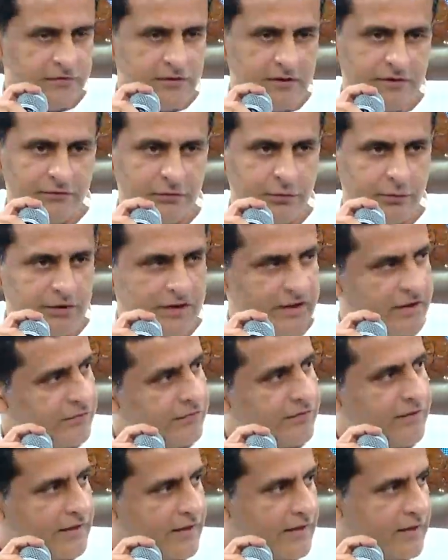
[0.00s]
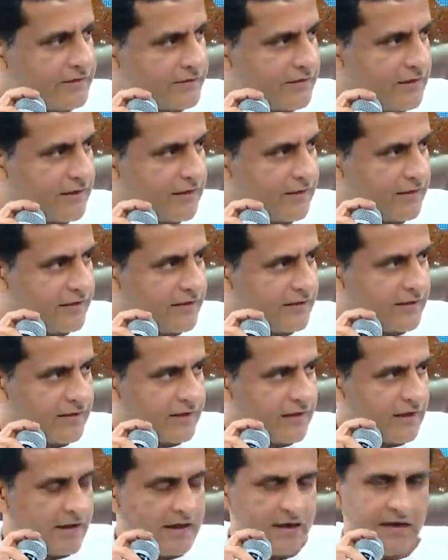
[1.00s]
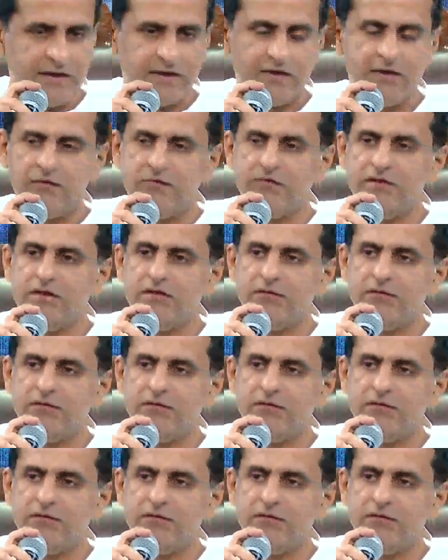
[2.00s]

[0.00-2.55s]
we have to behave internationally. And with the